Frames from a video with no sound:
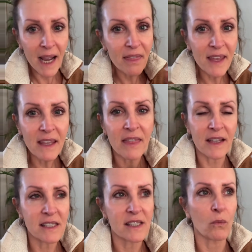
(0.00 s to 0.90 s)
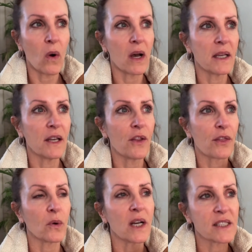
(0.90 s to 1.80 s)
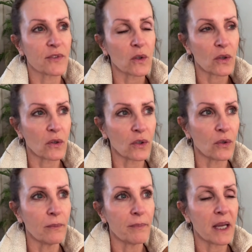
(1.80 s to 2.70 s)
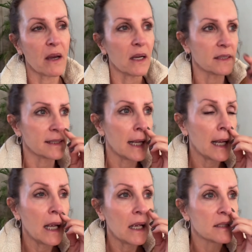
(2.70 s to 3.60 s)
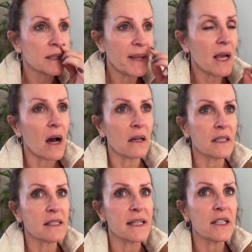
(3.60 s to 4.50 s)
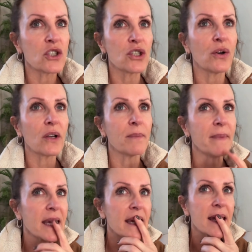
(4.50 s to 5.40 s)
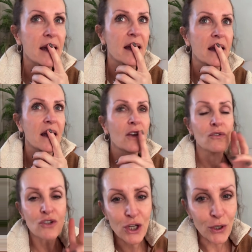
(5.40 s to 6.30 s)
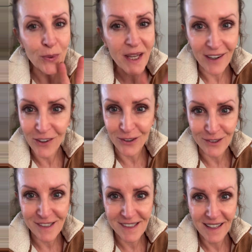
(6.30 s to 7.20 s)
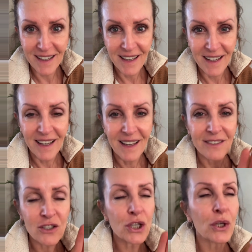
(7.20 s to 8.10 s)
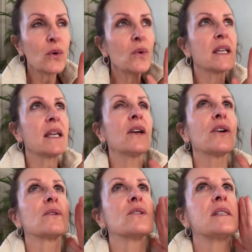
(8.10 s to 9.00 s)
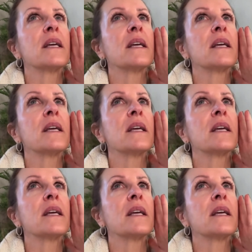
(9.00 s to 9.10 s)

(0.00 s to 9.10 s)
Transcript: us for a little loop because, to be honest, it took me two years, two years to get comfortable with